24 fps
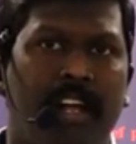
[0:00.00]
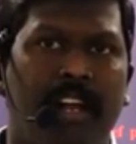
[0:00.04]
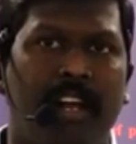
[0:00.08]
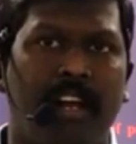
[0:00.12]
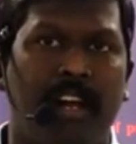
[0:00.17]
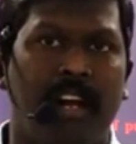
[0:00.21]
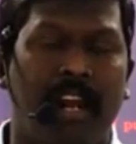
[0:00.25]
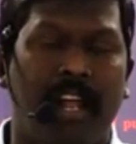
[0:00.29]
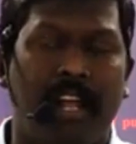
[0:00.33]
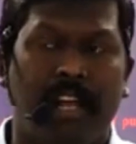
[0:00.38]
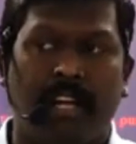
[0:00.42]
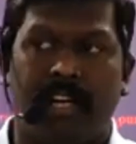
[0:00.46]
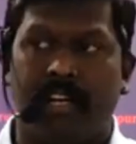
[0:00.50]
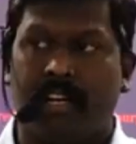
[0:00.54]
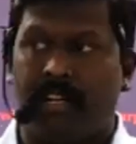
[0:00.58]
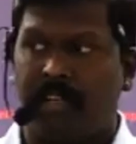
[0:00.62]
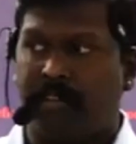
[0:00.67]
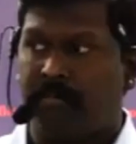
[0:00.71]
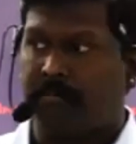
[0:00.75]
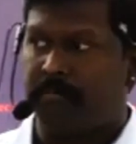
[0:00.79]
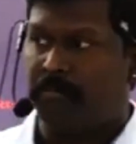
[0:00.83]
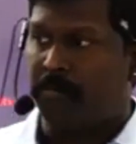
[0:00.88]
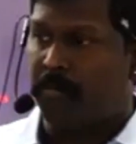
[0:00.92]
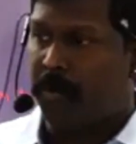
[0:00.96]
are like
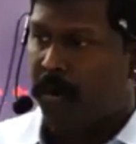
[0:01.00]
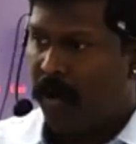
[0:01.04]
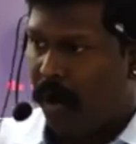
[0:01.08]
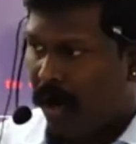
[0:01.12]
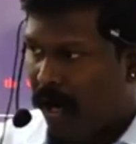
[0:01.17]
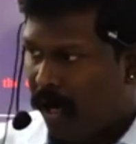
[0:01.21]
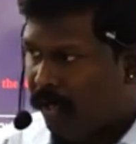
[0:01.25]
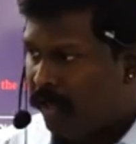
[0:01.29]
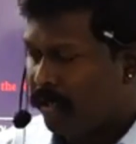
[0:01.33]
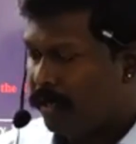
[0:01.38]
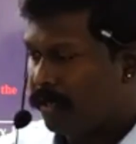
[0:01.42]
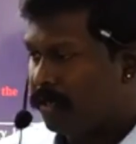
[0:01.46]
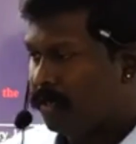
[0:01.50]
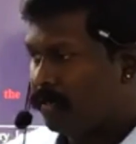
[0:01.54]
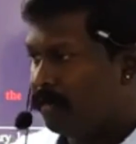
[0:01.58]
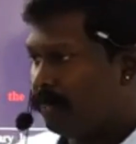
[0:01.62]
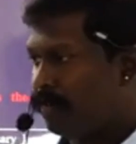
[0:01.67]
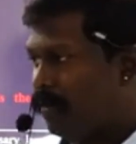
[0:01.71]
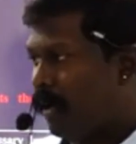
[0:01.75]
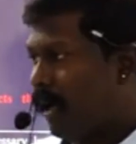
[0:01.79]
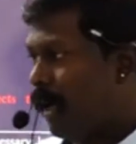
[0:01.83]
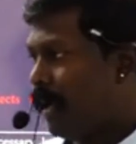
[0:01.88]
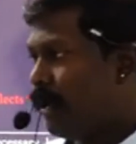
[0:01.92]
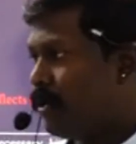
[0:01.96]
not,
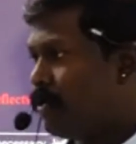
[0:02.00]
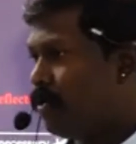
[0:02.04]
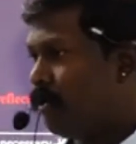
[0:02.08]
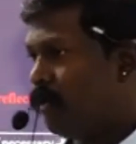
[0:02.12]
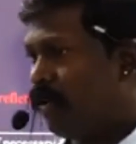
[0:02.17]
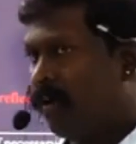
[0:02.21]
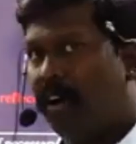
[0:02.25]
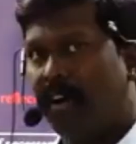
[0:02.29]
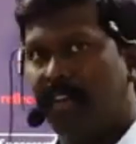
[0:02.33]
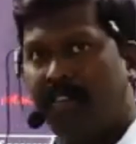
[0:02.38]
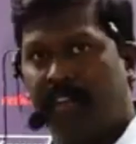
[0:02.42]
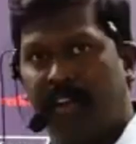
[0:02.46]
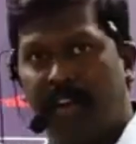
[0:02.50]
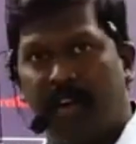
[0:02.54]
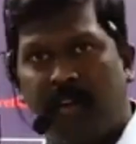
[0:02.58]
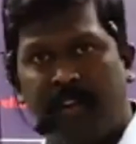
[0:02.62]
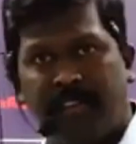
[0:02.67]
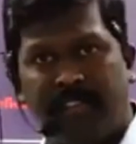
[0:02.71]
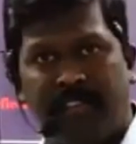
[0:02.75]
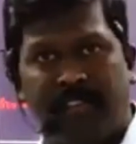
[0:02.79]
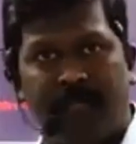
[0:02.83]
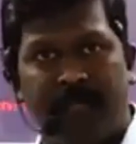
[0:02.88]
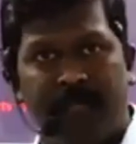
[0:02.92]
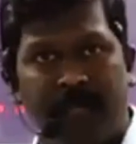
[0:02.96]
I should not say
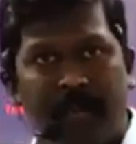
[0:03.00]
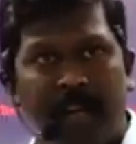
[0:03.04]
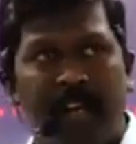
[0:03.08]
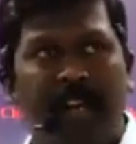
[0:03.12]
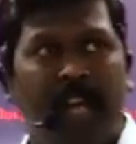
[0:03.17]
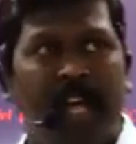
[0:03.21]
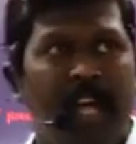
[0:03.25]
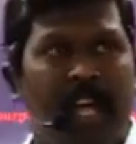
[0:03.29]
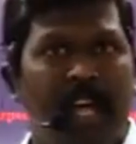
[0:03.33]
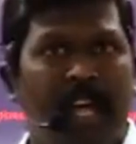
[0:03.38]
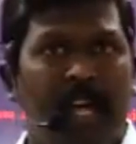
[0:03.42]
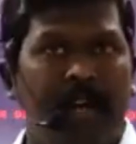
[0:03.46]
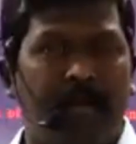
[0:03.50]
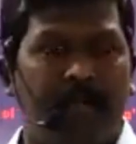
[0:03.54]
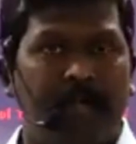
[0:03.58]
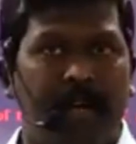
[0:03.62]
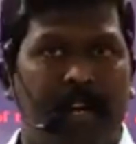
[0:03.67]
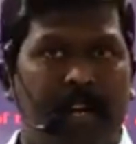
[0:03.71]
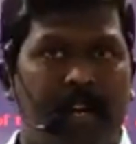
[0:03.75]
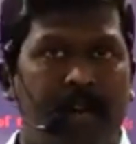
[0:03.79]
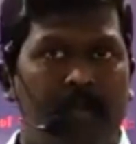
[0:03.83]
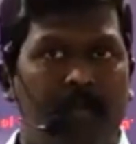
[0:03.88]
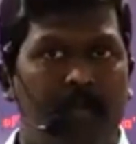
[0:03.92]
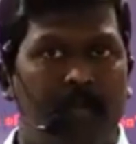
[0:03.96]
not simple,
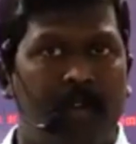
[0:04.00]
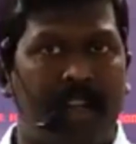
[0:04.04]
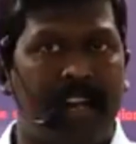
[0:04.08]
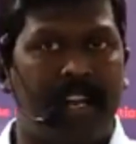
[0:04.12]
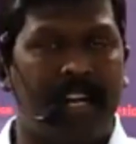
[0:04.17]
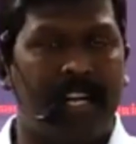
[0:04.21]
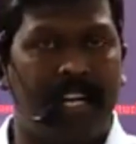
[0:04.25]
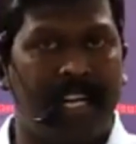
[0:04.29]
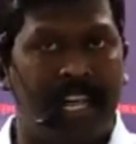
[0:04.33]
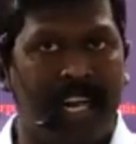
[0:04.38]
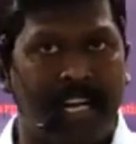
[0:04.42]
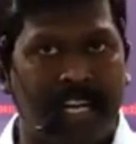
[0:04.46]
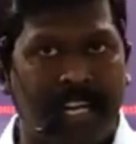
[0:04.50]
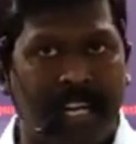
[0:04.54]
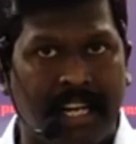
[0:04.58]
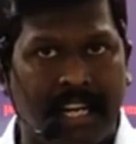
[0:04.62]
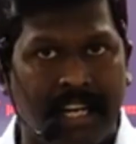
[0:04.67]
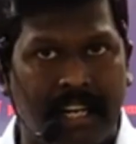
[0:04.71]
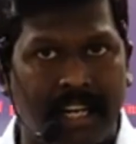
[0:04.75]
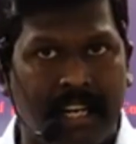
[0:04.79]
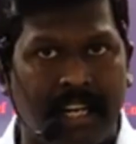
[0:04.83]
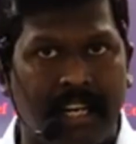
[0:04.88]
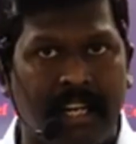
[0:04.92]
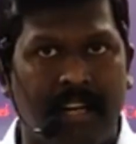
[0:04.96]
but very
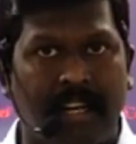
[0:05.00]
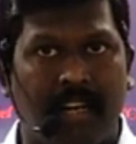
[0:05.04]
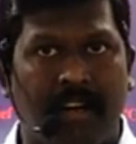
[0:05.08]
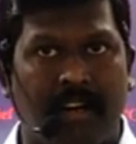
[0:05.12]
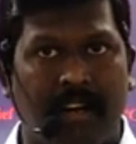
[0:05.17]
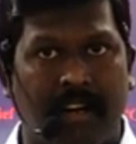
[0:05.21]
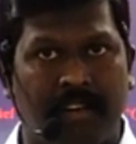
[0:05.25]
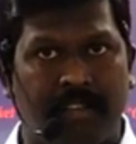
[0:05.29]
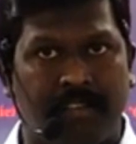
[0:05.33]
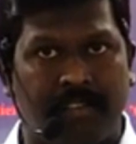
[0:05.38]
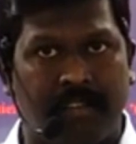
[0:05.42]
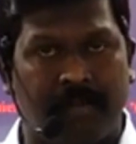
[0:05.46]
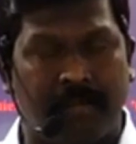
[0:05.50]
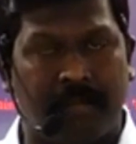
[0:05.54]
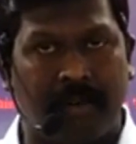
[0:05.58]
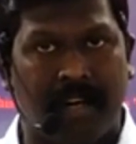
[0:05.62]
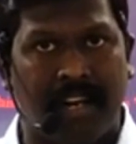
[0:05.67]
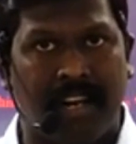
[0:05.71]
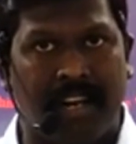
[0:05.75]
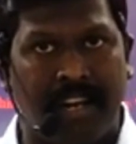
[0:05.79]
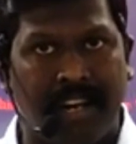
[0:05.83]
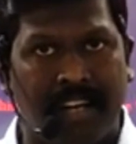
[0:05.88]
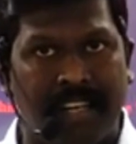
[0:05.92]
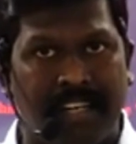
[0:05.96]
technical, concept
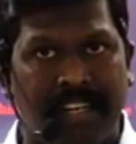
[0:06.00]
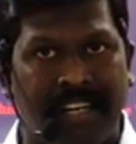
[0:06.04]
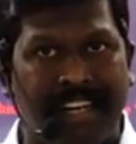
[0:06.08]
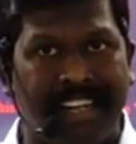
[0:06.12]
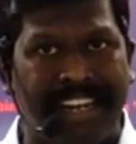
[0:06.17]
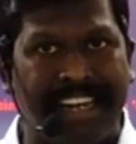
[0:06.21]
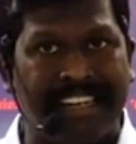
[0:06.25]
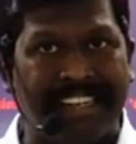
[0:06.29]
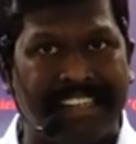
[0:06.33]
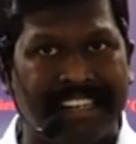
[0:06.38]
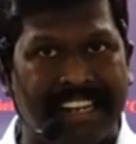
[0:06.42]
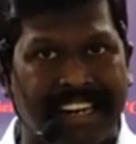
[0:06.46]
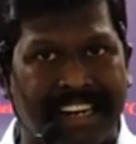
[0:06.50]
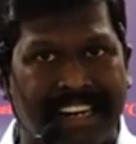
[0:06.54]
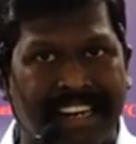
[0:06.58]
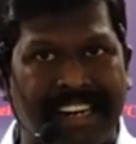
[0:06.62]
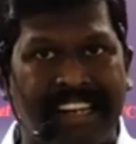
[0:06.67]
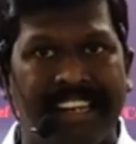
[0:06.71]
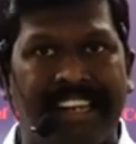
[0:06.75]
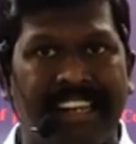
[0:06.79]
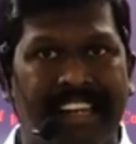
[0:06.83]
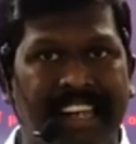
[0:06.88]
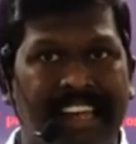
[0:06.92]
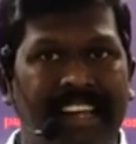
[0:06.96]
related,
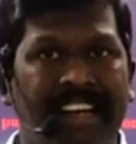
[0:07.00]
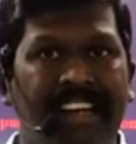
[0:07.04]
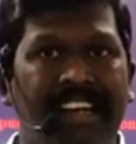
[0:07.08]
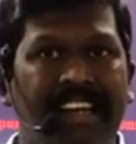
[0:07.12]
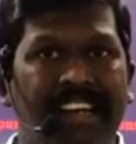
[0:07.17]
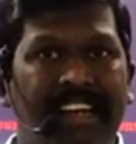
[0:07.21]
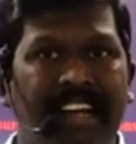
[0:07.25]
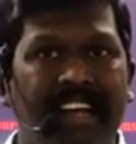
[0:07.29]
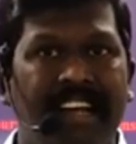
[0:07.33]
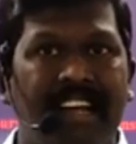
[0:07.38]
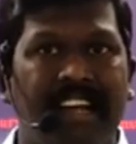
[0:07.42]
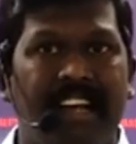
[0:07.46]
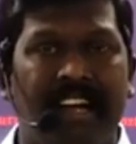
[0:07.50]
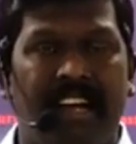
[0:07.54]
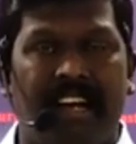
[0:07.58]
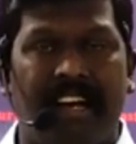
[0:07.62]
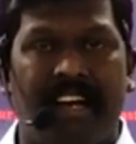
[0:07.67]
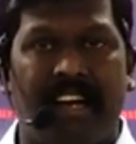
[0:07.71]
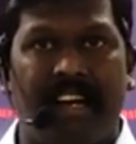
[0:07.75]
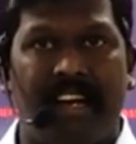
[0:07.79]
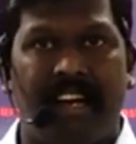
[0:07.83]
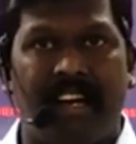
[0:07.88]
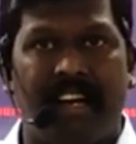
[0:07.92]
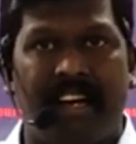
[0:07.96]
interlinking
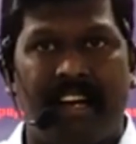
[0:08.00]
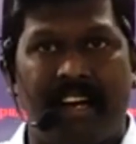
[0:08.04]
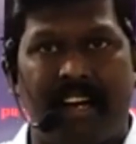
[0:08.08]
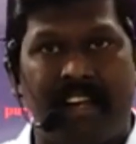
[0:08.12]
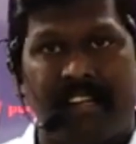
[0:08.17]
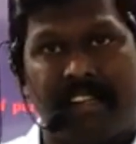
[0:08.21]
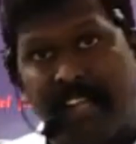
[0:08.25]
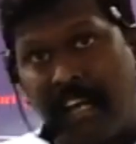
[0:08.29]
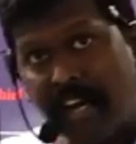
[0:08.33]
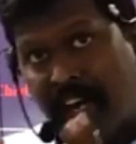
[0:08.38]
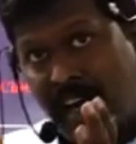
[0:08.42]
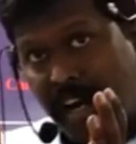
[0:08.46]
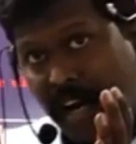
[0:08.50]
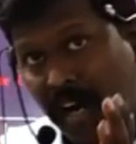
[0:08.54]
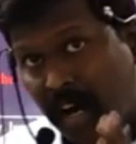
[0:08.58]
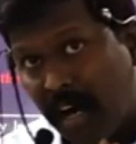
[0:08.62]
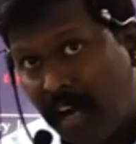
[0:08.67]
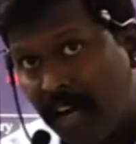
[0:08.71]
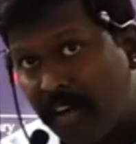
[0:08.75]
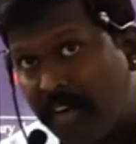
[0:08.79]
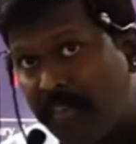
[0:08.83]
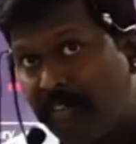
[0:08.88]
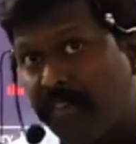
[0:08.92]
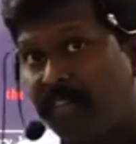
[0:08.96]
the
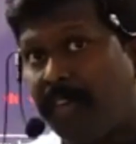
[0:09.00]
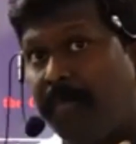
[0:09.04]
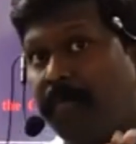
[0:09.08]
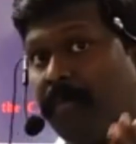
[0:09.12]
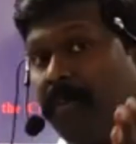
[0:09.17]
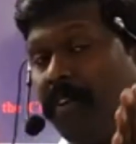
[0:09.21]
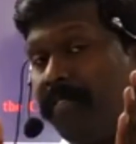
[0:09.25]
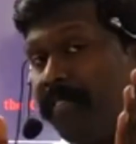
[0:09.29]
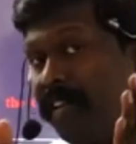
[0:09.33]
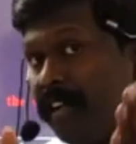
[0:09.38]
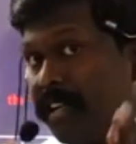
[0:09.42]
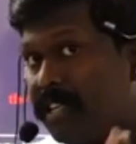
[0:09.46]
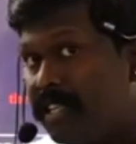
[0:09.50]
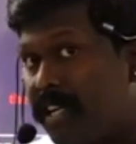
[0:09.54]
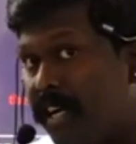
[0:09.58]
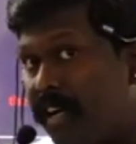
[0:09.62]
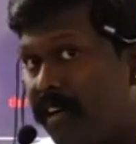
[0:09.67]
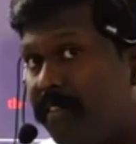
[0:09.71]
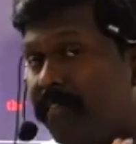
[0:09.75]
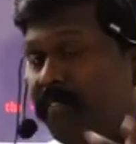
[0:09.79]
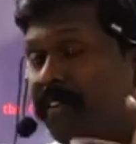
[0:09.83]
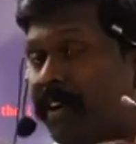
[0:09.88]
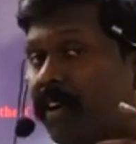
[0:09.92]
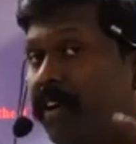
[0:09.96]
concept of each
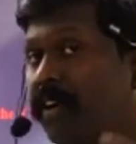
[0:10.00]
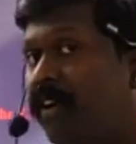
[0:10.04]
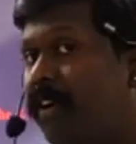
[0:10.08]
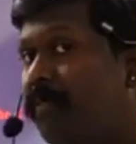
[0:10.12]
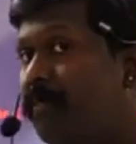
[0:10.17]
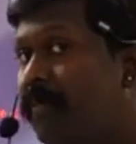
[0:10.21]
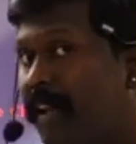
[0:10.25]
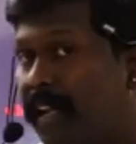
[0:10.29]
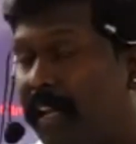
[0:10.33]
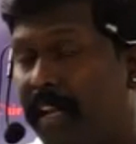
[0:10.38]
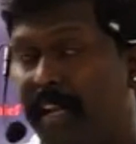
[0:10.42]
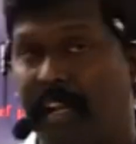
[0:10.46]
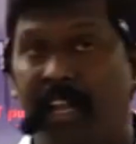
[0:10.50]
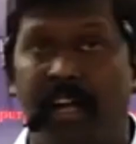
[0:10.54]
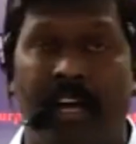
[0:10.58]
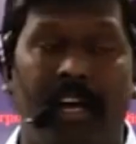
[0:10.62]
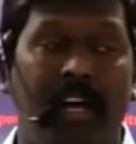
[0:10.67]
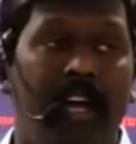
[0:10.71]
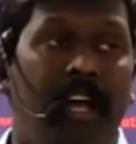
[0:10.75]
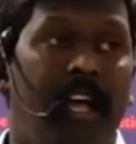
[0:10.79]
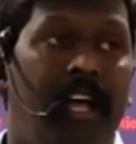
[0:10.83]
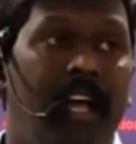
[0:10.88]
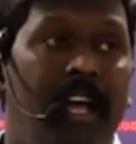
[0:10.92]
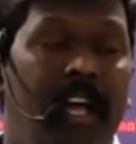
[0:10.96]
and every topic in
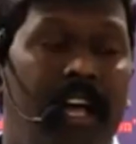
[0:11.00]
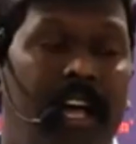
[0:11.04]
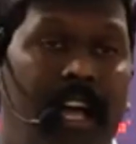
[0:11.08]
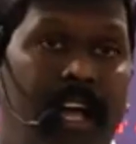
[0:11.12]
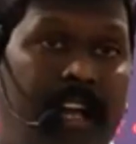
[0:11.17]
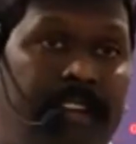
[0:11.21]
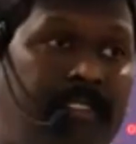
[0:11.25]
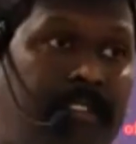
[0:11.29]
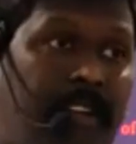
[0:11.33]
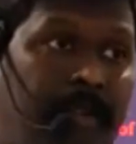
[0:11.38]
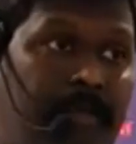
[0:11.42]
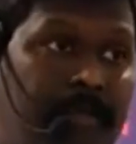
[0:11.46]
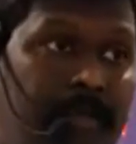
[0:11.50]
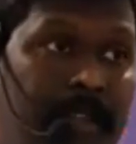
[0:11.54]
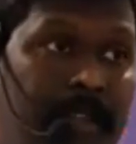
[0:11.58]
the exam.